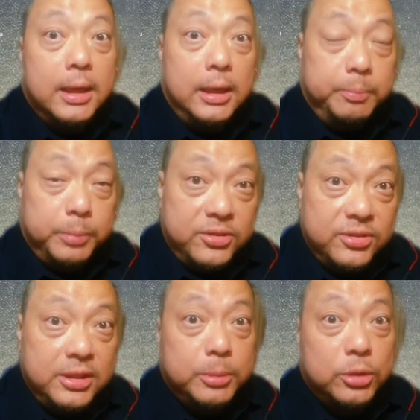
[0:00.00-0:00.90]
A
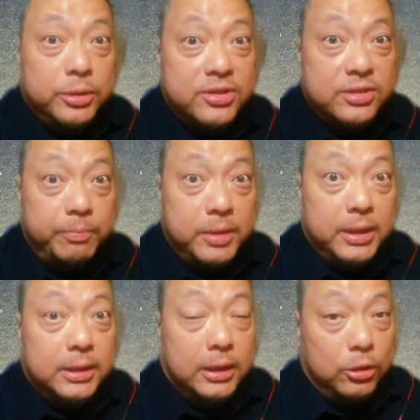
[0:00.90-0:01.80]
placebo is
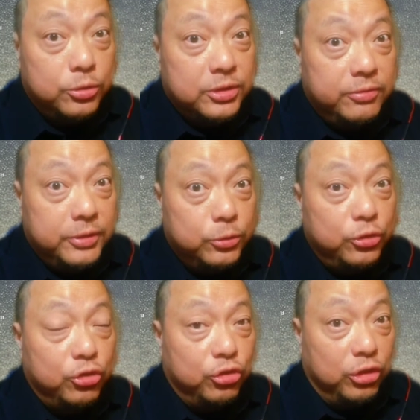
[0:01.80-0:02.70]
something that looks and
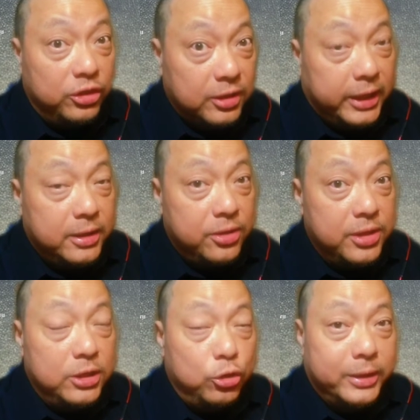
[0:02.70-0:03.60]
feels just like the
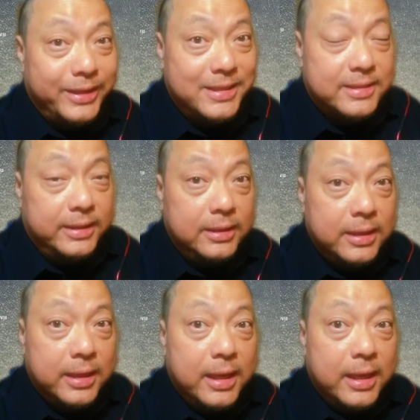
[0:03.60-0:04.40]
thing you're testing,